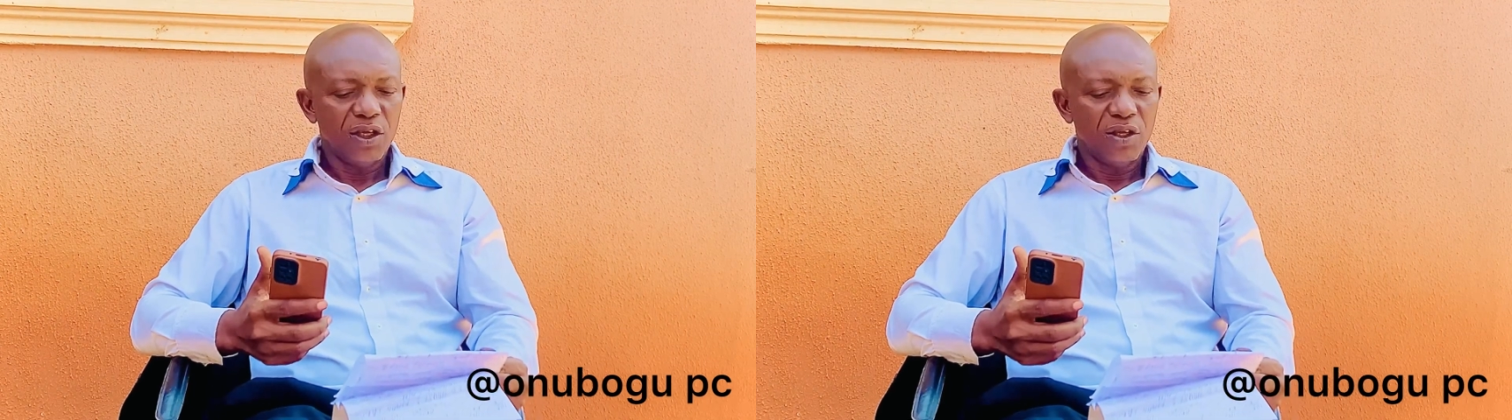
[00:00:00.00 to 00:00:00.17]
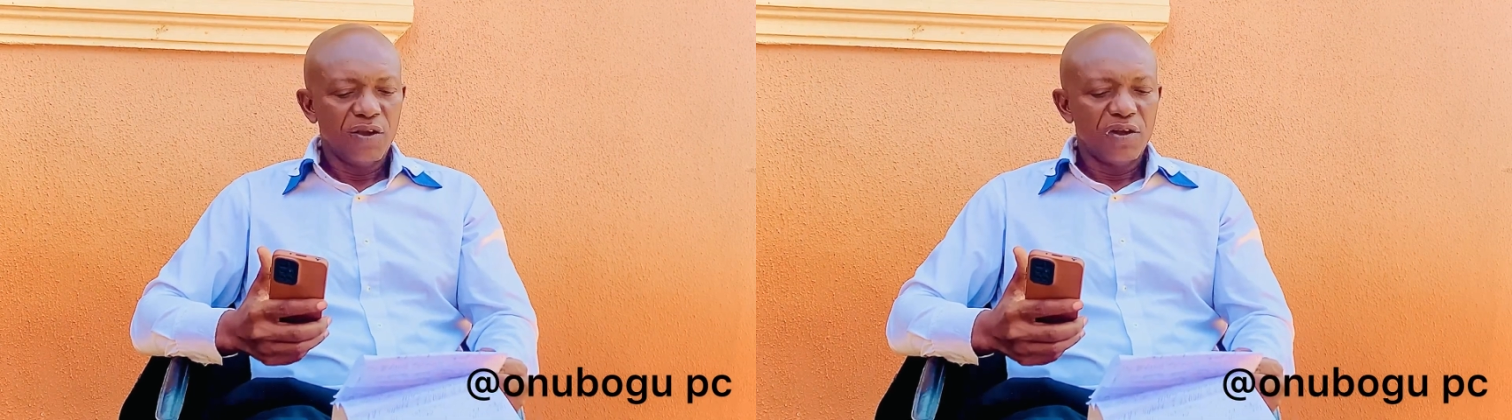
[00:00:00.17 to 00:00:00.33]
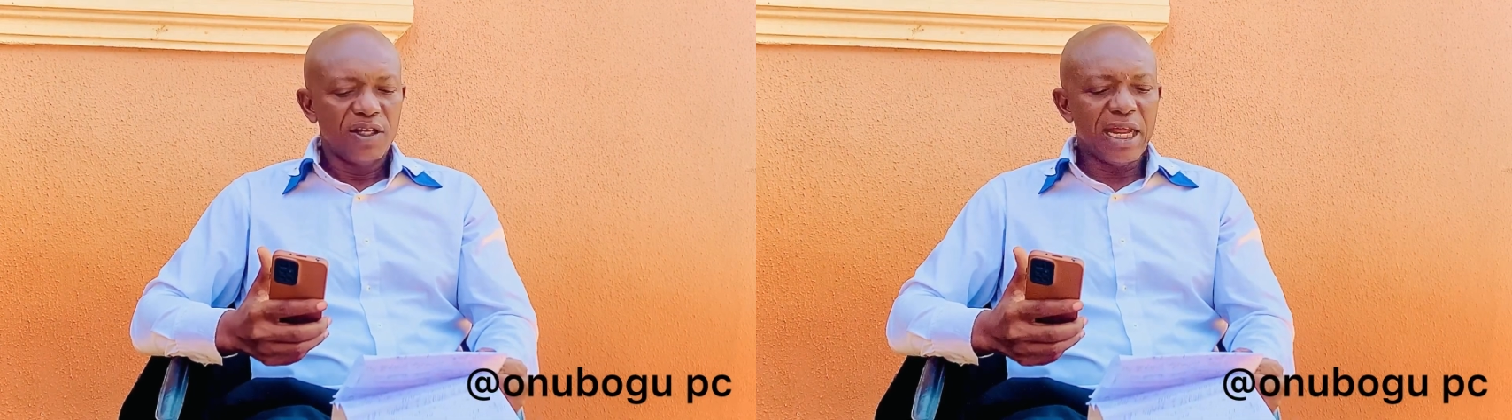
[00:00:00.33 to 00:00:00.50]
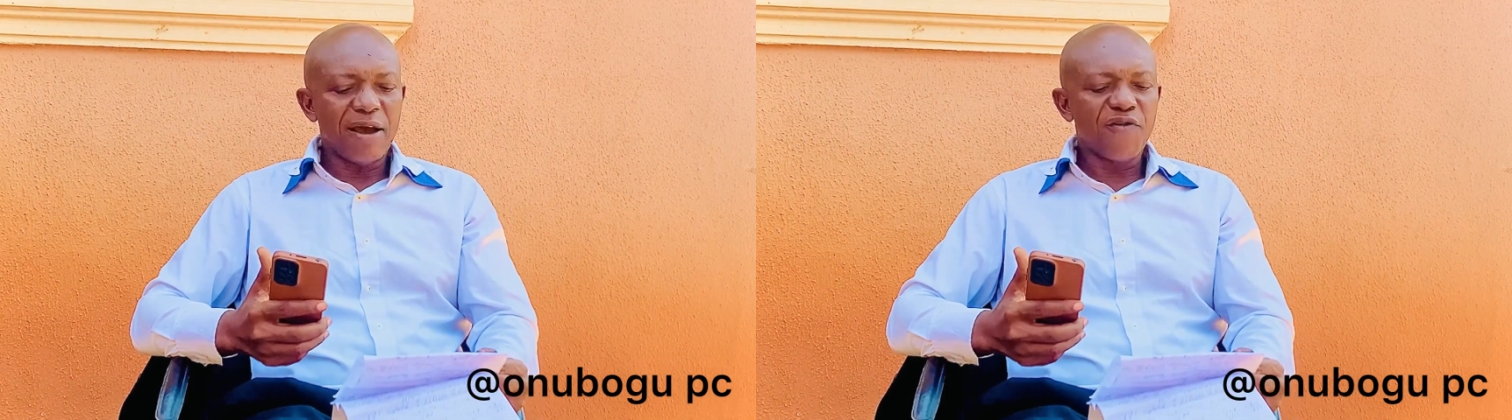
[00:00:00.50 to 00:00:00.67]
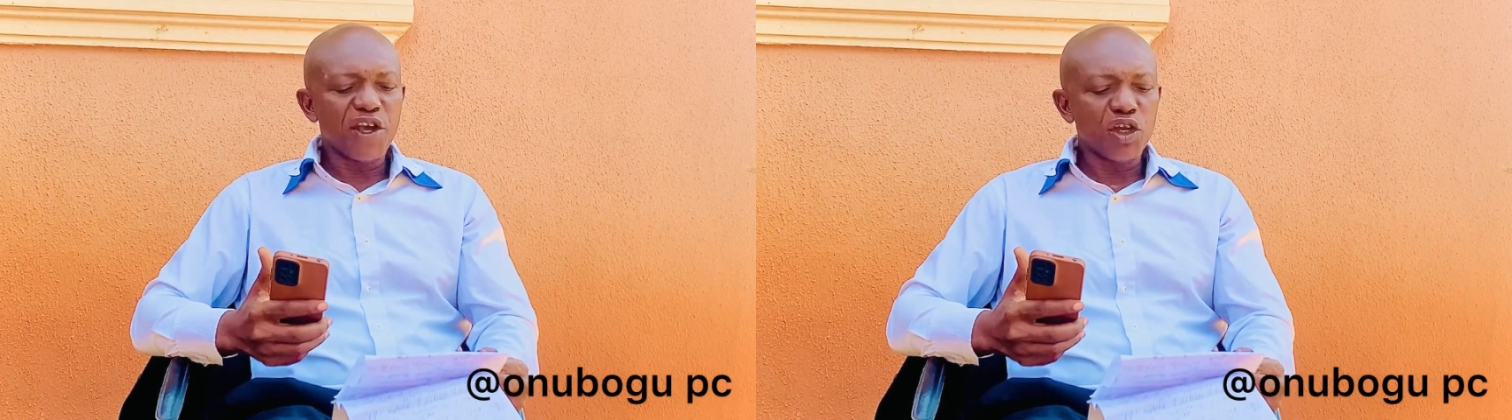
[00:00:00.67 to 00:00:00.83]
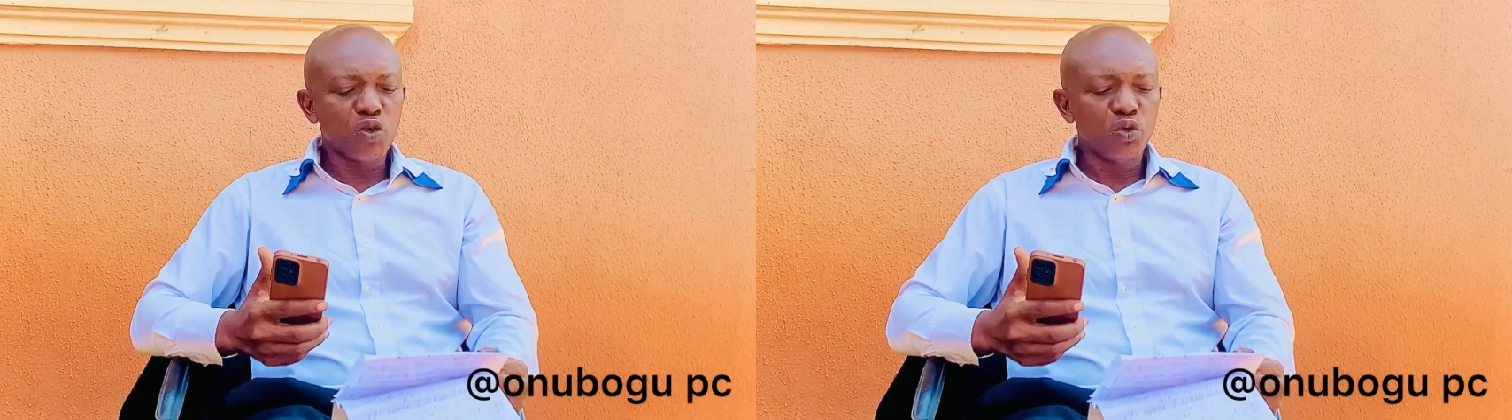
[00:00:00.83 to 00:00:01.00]
they are
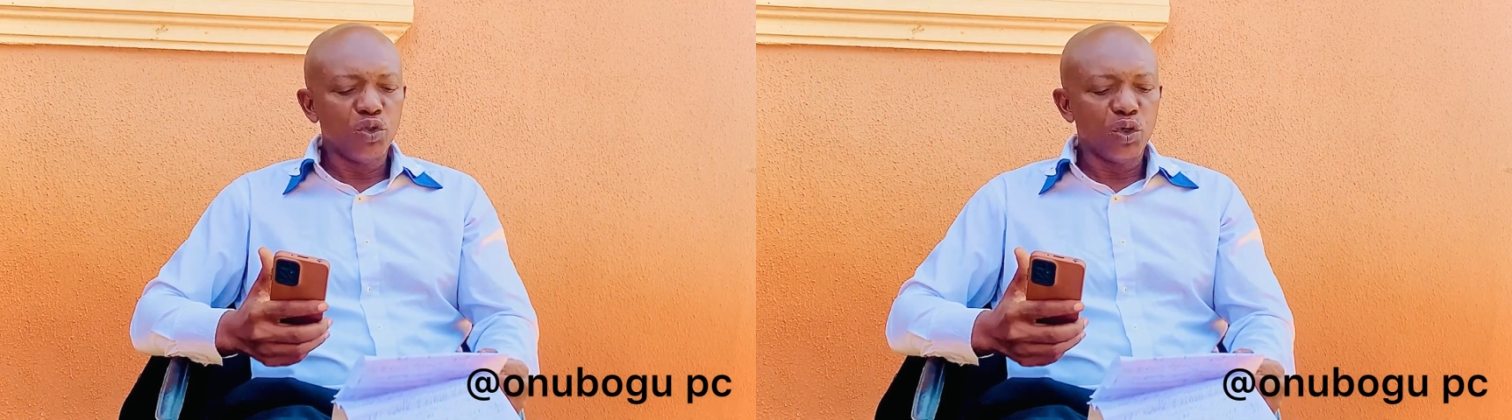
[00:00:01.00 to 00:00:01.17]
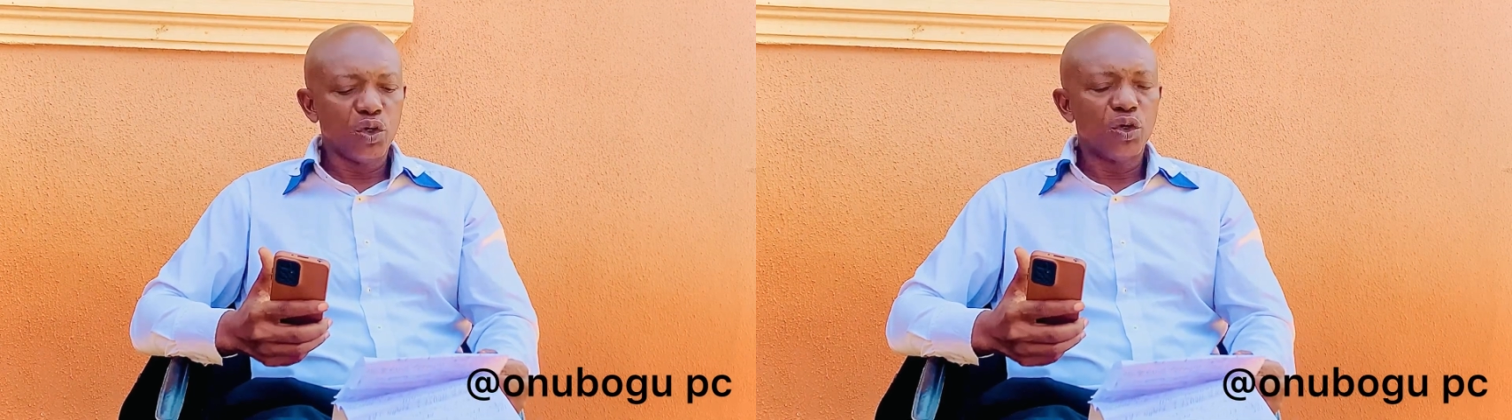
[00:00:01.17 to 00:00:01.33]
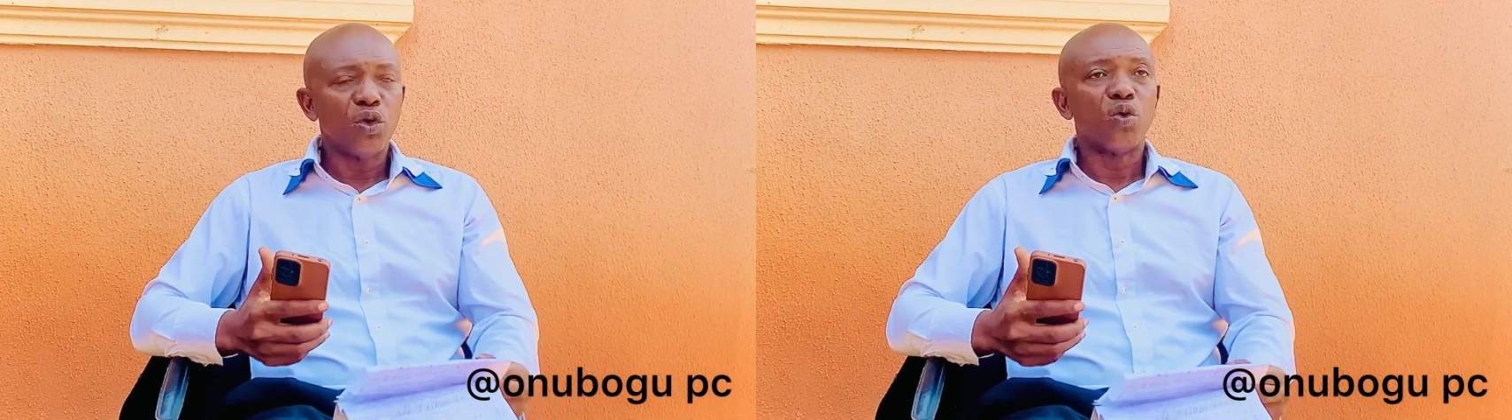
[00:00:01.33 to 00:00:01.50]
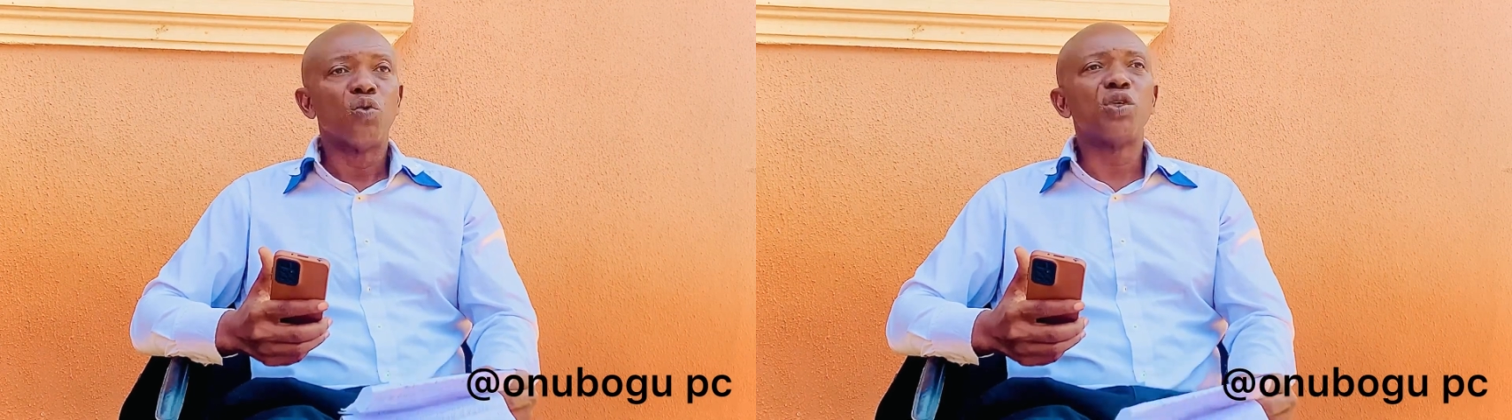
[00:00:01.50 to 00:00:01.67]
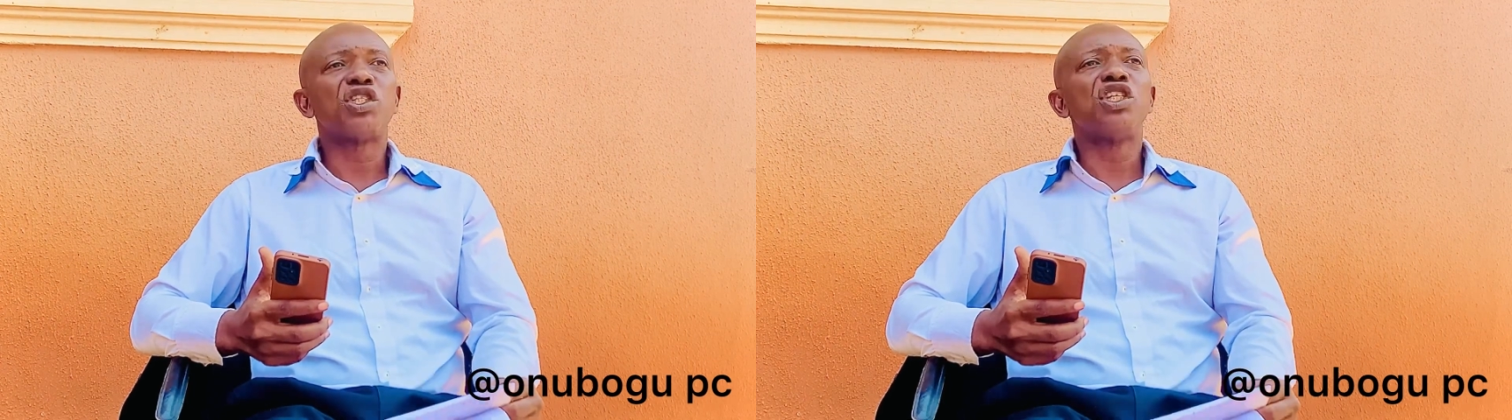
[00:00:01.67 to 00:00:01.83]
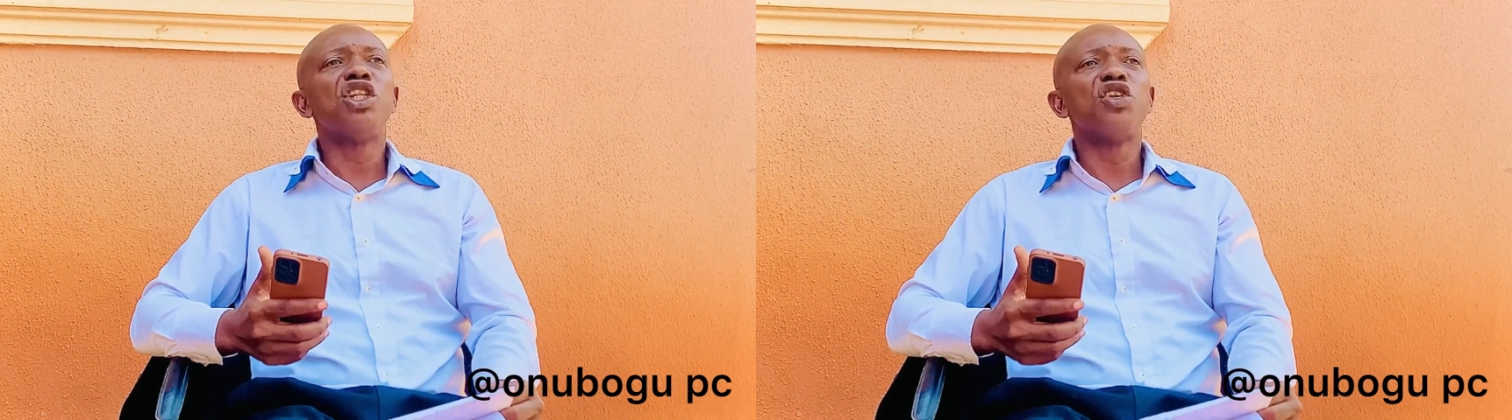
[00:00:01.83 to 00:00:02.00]
very good
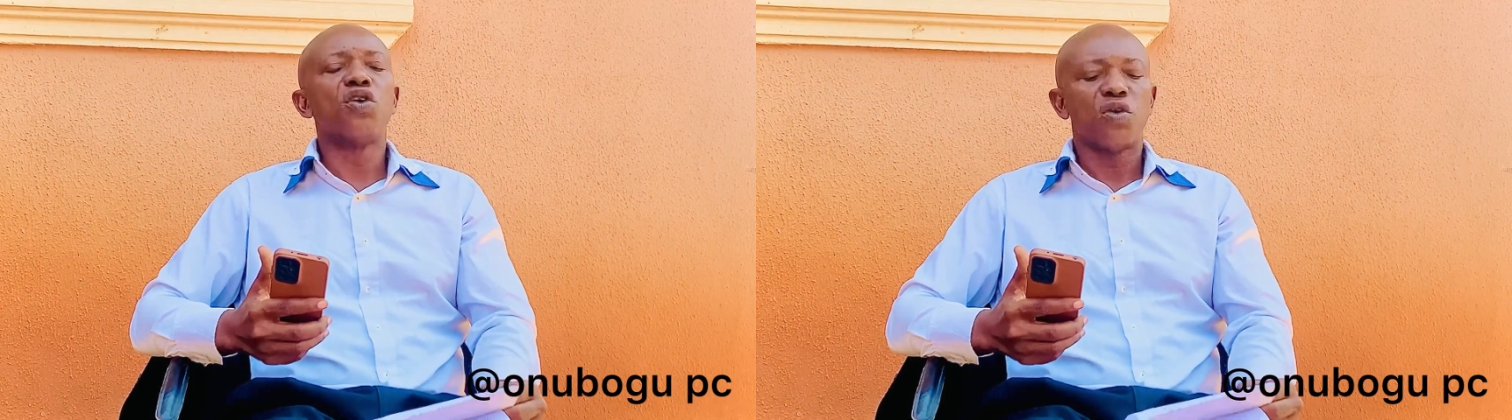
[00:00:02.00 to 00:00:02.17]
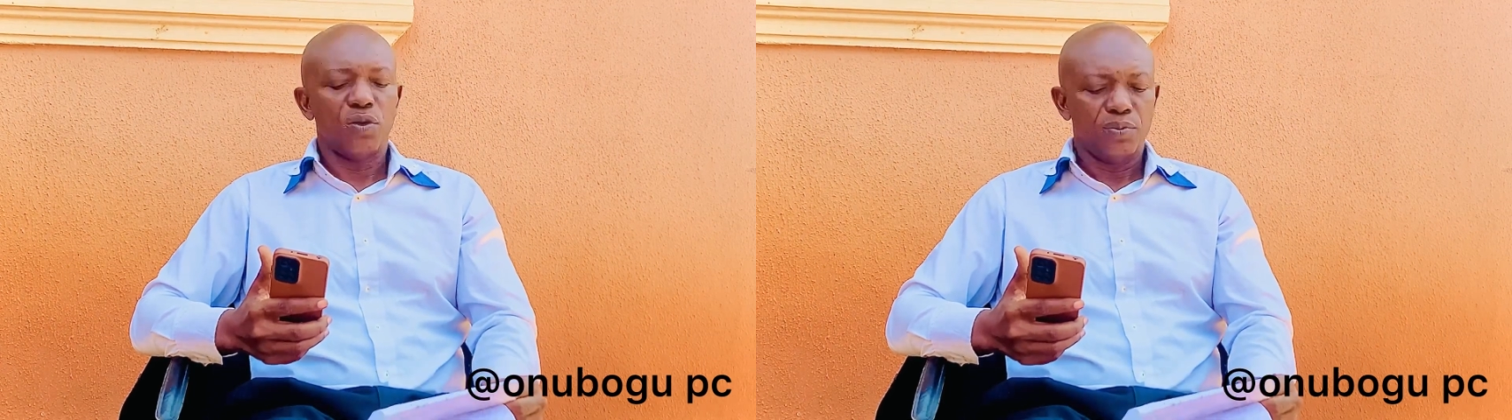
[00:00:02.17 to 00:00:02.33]
with Leo.